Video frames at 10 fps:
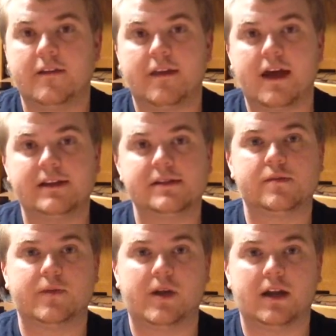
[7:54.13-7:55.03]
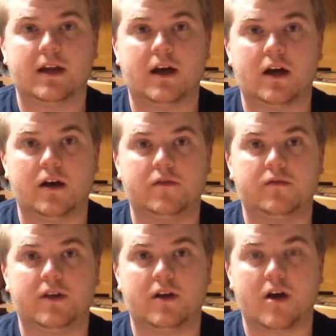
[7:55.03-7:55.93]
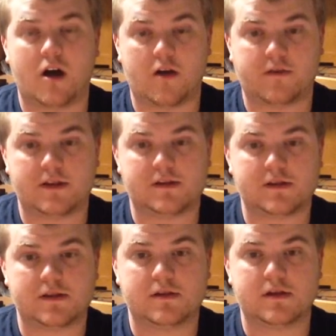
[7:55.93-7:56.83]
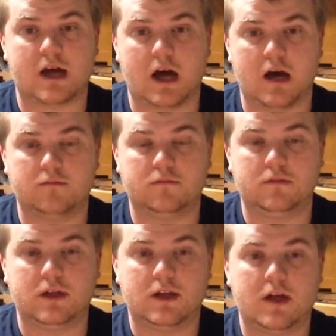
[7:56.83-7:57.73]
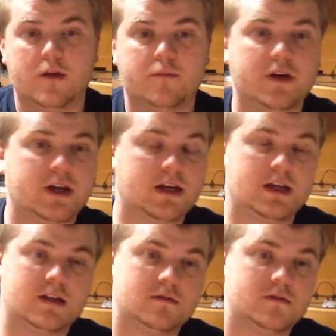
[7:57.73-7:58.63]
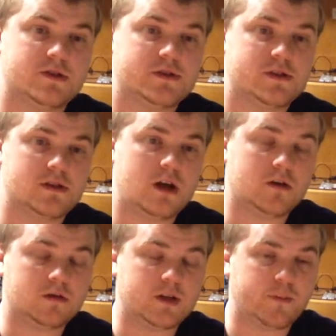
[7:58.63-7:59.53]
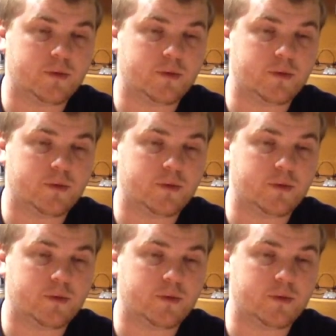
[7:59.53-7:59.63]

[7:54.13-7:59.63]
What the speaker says: That's the beginning of the harvest. Bringing in just not only